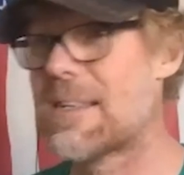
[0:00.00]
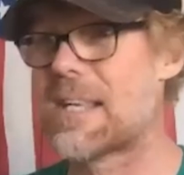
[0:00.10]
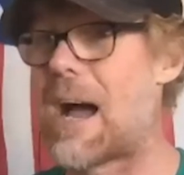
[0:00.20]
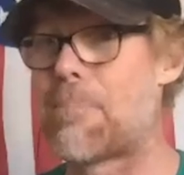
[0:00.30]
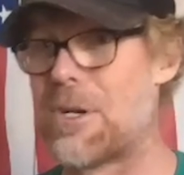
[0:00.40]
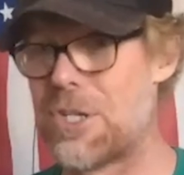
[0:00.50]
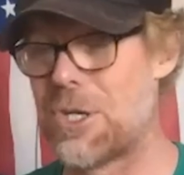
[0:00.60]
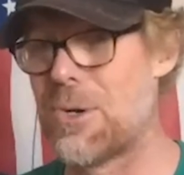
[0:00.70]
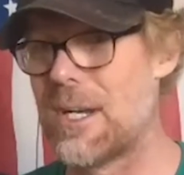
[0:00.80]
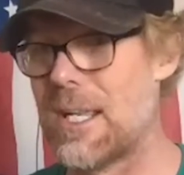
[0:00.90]
this
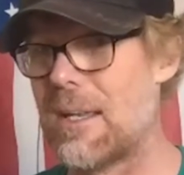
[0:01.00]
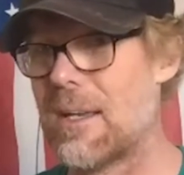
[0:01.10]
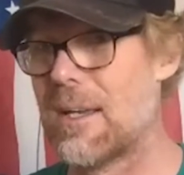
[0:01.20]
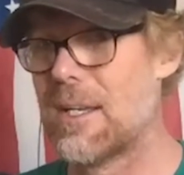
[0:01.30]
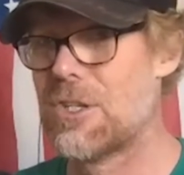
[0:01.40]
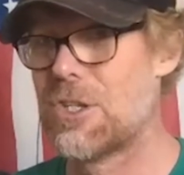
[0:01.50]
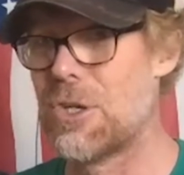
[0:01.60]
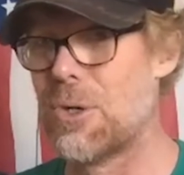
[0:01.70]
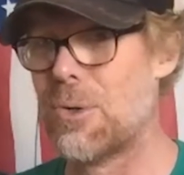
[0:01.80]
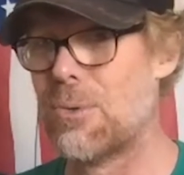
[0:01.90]
opportunity
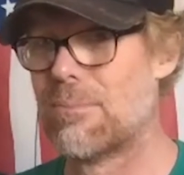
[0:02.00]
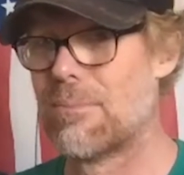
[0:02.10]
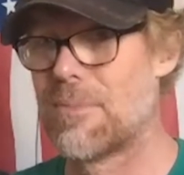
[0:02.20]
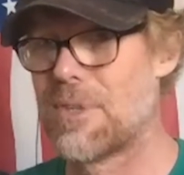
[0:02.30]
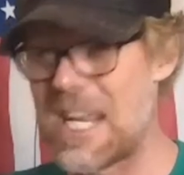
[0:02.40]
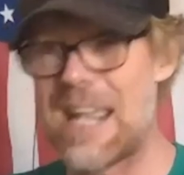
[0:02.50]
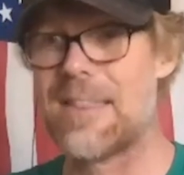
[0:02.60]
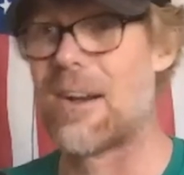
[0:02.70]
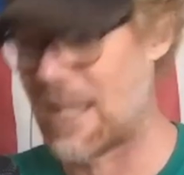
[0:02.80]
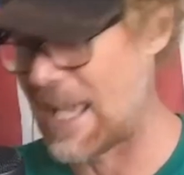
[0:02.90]
to
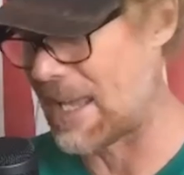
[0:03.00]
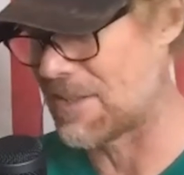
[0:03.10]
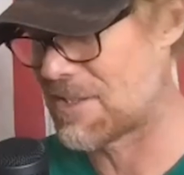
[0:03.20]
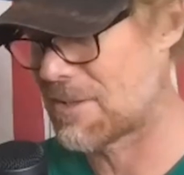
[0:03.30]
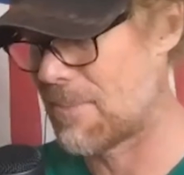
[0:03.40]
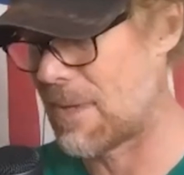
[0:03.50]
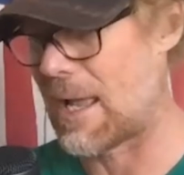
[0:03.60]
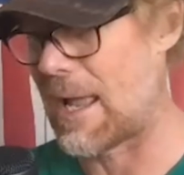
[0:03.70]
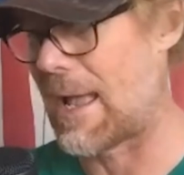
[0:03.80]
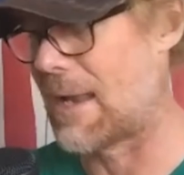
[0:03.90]
state their case.
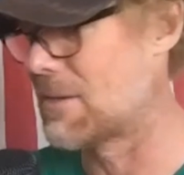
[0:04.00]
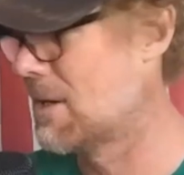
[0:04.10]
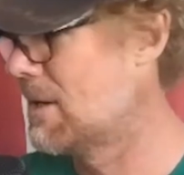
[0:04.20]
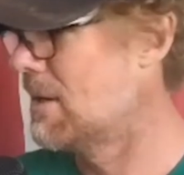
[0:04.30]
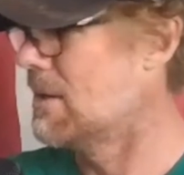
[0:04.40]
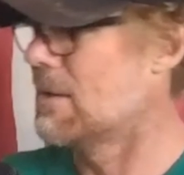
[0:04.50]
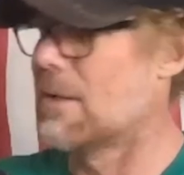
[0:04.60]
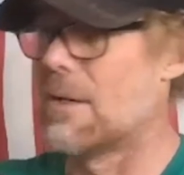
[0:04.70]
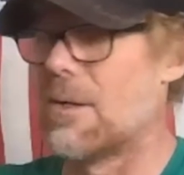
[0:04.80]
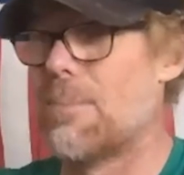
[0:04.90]
And,
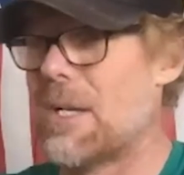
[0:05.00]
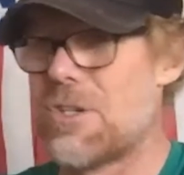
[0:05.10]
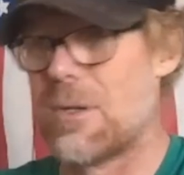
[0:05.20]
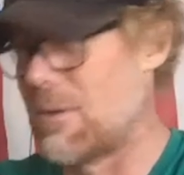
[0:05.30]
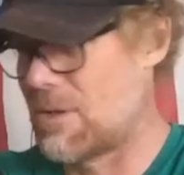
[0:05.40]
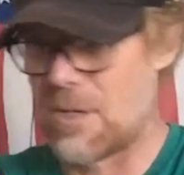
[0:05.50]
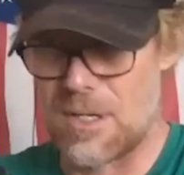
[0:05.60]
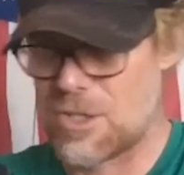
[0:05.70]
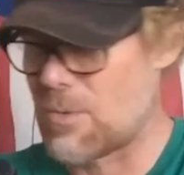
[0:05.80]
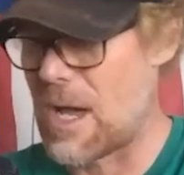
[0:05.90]
you mentioned
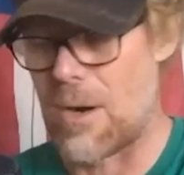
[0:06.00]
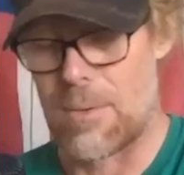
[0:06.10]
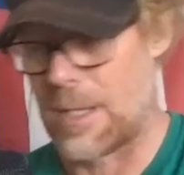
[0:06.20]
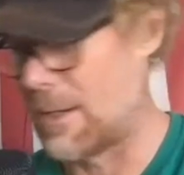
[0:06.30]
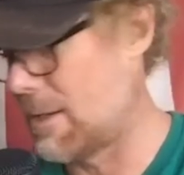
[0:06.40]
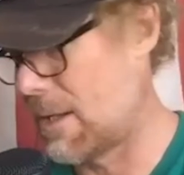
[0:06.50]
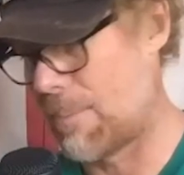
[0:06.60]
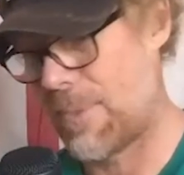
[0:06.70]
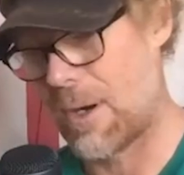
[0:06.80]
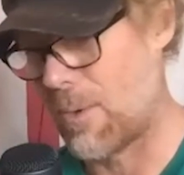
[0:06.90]
Toronto and
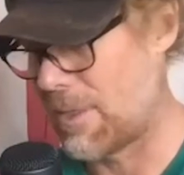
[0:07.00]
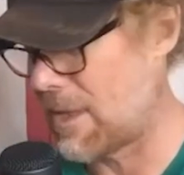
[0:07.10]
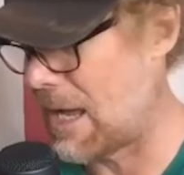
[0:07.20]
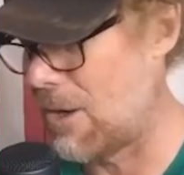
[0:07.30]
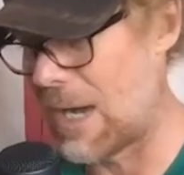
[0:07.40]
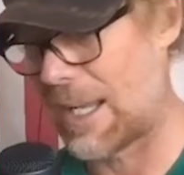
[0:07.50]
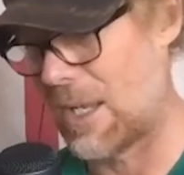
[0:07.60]
up there with Ayo